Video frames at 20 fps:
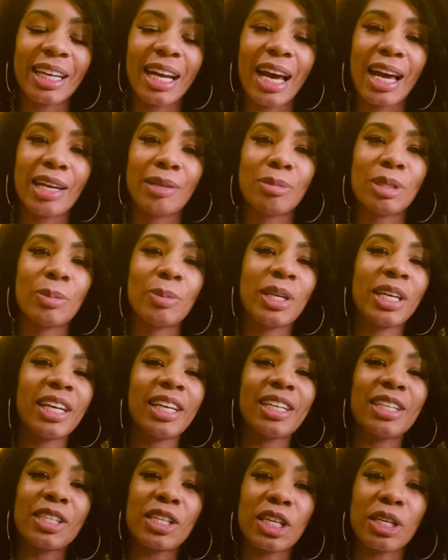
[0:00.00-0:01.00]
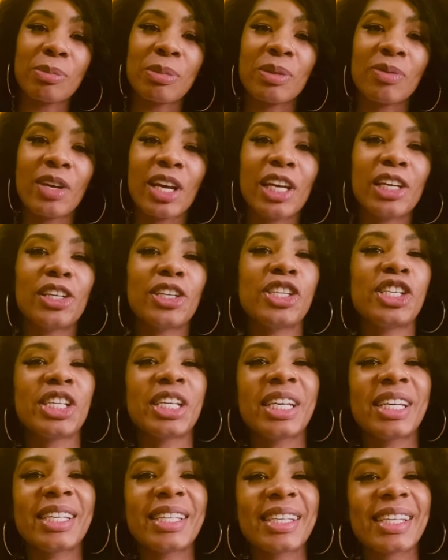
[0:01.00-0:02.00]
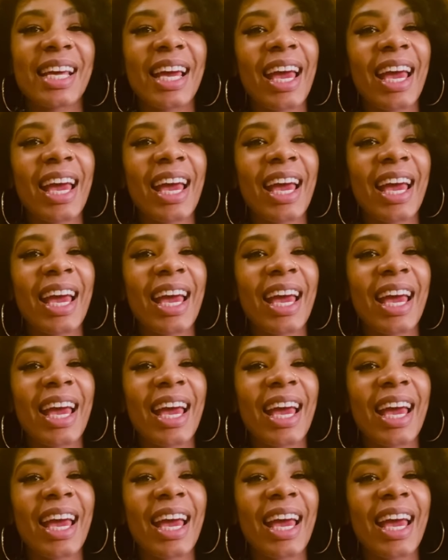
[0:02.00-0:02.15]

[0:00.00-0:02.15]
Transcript: I am speaking in terms of energies.